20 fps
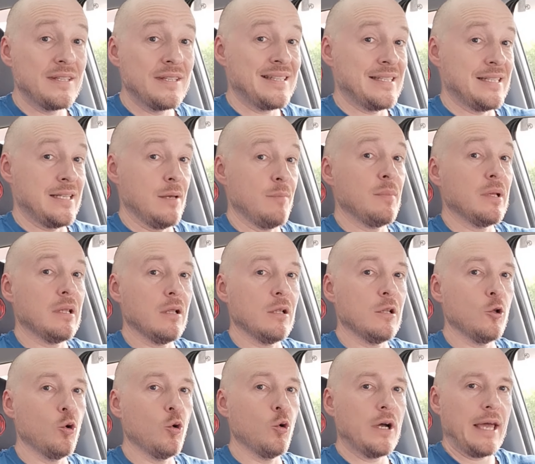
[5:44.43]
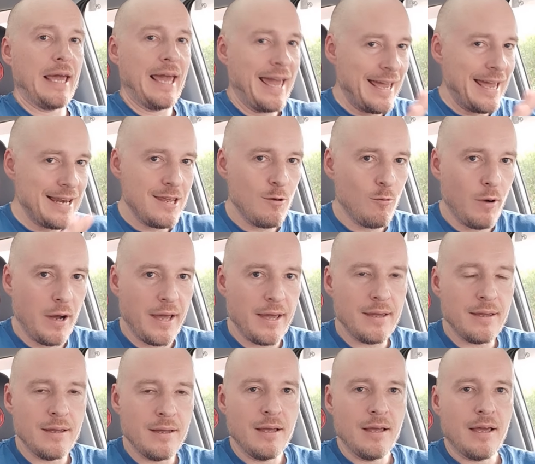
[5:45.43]
similar look
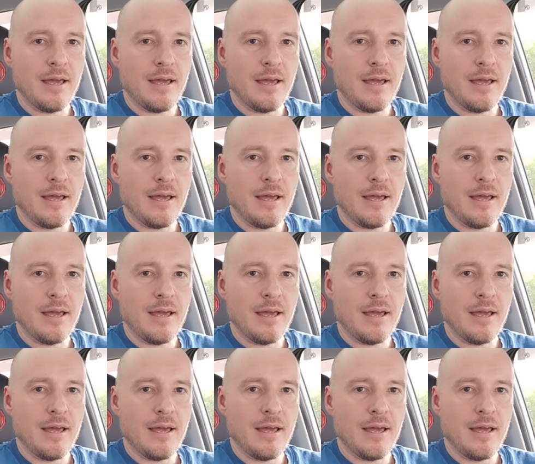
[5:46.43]
anyway,